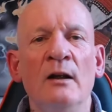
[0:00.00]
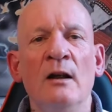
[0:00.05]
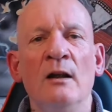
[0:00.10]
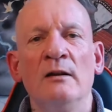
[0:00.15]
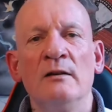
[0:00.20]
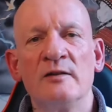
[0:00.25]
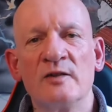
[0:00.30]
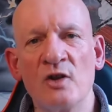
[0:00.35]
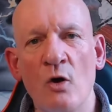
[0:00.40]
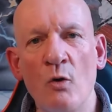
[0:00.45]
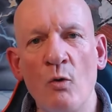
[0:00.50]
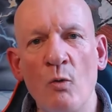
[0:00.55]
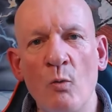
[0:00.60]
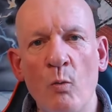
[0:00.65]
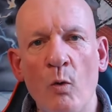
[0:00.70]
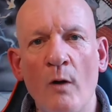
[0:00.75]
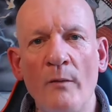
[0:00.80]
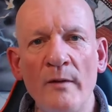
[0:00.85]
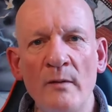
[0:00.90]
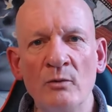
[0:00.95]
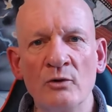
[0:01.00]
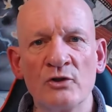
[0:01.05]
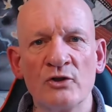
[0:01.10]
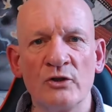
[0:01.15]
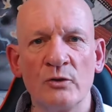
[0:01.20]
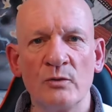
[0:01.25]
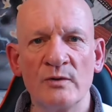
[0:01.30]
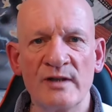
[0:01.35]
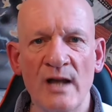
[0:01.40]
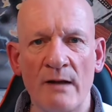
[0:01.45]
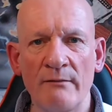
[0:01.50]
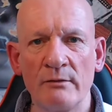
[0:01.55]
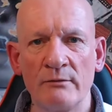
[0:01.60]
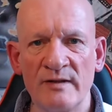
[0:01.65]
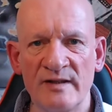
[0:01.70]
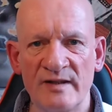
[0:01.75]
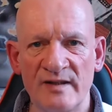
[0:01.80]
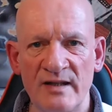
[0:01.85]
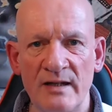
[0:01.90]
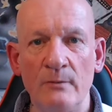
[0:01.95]
So what they must do is have a
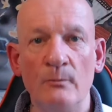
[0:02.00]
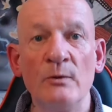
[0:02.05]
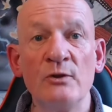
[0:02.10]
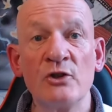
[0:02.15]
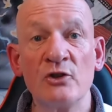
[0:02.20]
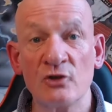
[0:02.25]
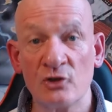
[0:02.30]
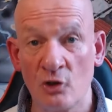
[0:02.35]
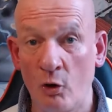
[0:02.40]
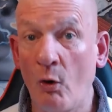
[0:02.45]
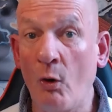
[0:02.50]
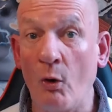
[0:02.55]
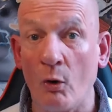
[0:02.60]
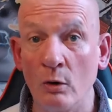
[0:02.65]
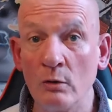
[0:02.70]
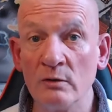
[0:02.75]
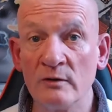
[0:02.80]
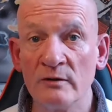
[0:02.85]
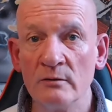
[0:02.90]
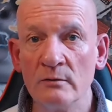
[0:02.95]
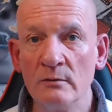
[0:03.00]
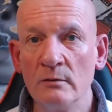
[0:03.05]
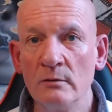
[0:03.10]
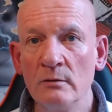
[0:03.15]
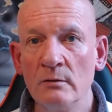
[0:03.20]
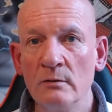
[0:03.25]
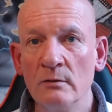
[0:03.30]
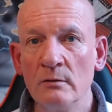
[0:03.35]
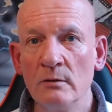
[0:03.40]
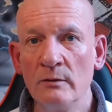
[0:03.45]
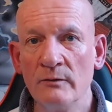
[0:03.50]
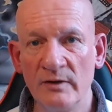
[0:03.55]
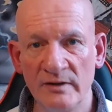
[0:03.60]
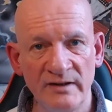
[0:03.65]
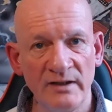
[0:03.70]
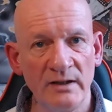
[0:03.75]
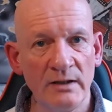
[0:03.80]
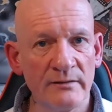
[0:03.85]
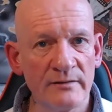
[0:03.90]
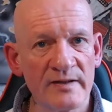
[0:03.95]
receipt, which is called the
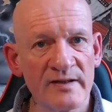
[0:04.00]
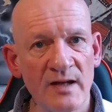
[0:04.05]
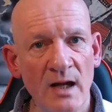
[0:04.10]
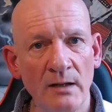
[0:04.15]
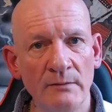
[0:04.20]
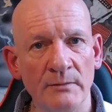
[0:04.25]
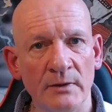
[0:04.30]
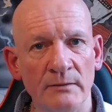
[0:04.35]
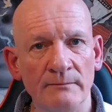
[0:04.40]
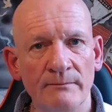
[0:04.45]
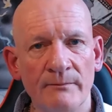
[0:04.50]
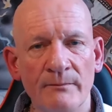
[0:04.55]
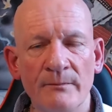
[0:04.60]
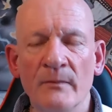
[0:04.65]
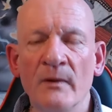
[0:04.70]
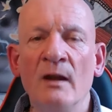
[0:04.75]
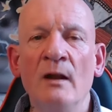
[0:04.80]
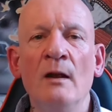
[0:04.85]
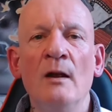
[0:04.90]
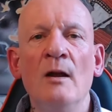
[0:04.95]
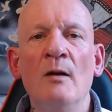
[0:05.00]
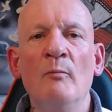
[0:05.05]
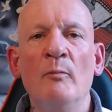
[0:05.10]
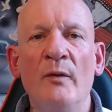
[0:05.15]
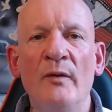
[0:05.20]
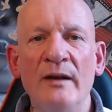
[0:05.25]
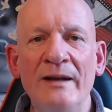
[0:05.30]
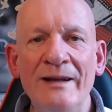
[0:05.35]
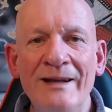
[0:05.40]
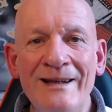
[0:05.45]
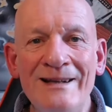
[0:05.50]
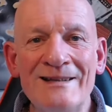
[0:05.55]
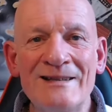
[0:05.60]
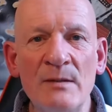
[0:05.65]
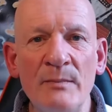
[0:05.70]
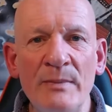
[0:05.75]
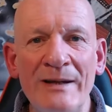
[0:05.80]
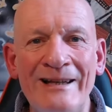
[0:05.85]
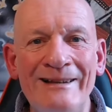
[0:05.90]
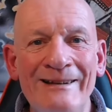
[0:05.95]
deed of assignment. But it needs to
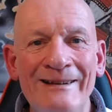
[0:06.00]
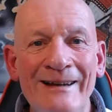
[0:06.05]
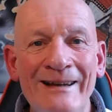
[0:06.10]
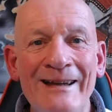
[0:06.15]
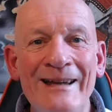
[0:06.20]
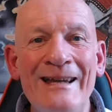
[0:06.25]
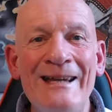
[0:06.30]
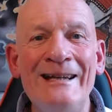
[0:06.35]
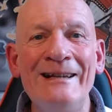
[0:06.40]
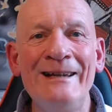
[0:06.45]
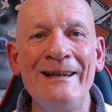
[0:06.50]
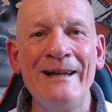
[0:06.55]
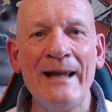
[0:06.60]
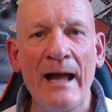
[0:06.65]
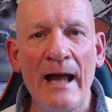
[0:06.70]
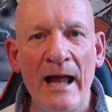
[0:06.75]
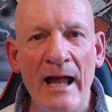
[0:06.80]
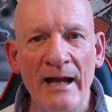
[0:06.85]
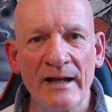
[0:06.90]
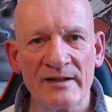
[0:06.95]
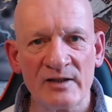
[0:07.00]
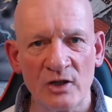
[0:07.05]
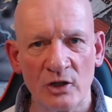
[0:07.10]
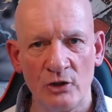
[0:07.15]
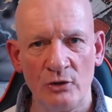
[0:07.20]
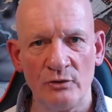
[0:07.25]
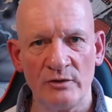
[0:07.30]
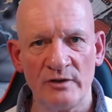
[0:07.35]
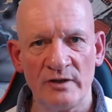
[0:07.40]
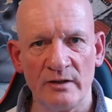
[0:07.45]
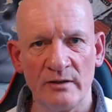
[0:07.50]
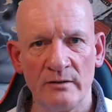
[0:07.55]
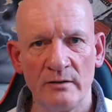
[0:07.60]
be legally executed.